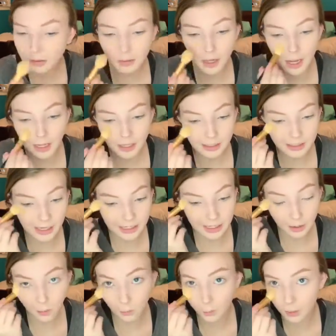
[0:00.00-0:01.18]
a lot because I
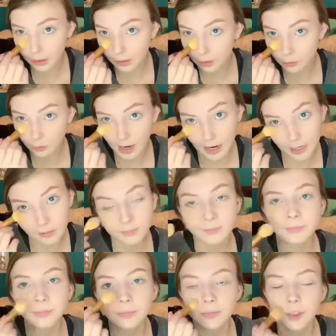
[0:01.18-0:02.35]
get really dry
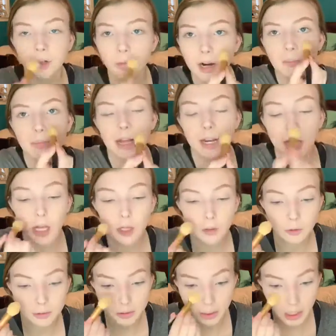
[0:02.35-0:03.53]
around my
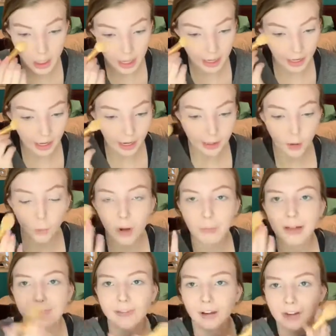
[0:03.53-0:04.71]
nose. And I don't want
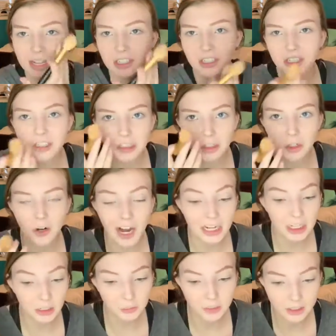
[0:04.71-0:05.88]
my foundation to crack
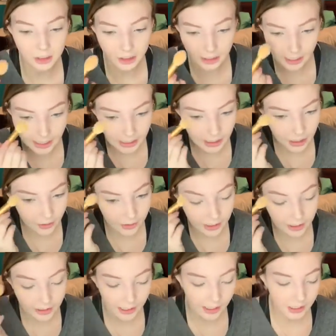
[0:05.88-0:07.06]
up and look cakey or
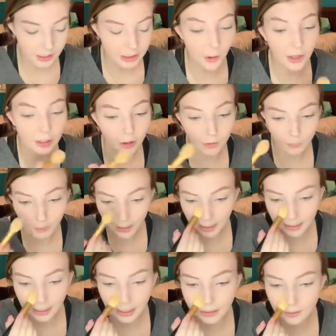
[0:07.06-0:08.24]
anything. So I don't apply
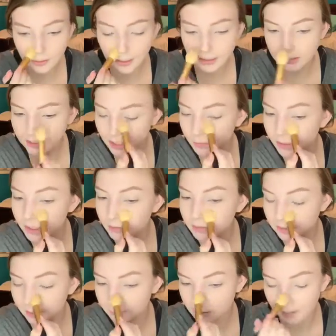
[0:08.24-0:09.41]
any extra. I just take whatever's
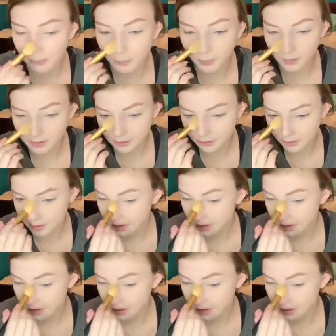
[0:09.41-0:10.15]
left on my brush